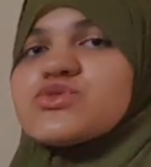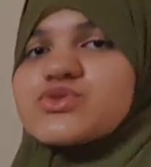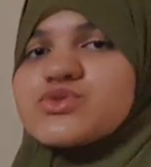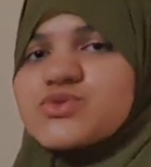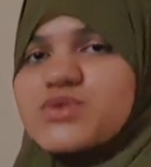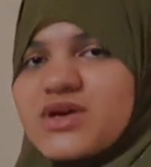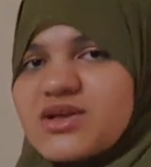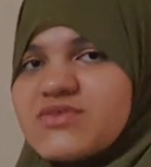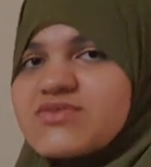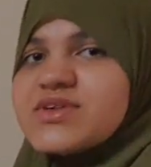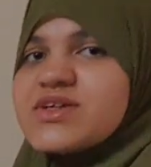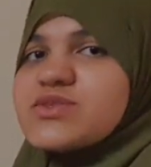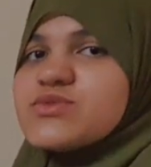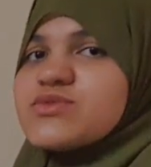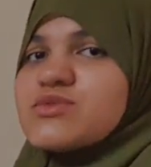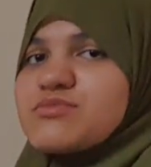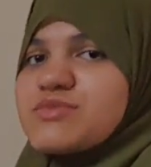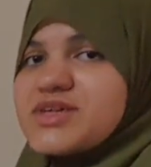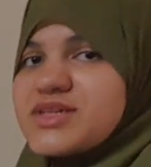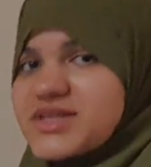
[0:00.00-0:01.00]
to 12 it
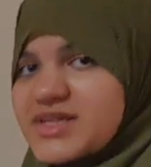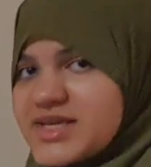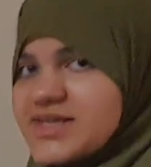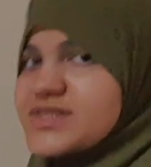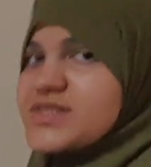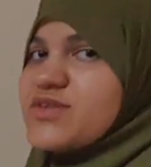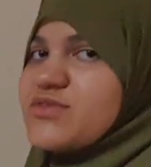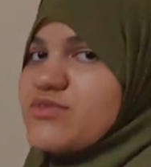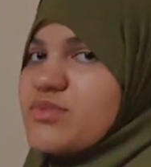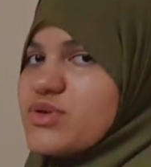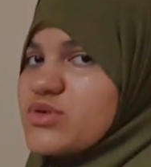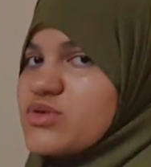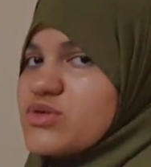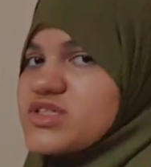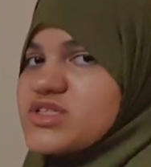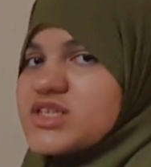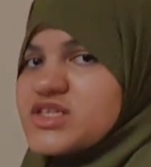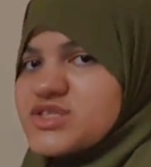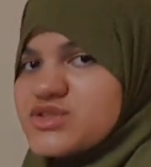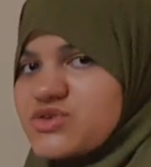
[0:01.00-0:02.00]
will be negative
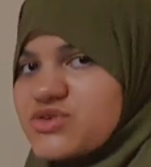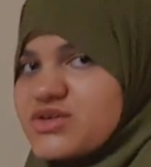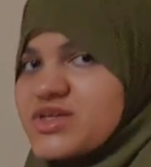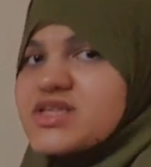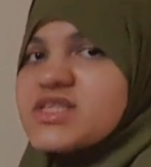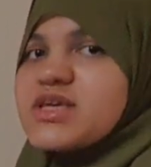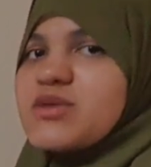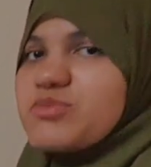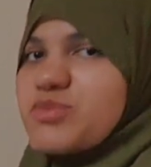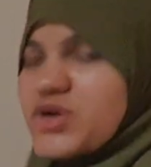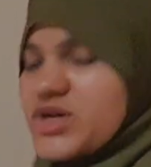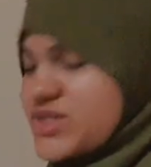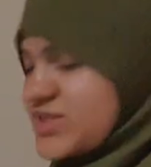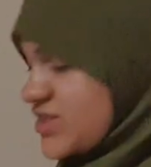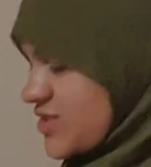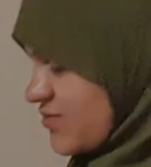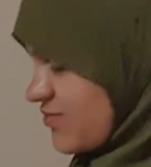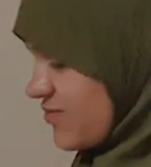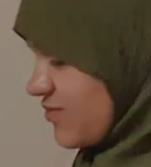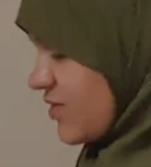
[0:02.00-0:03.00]
because it's already
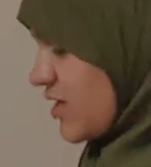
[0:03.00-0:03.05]
positive.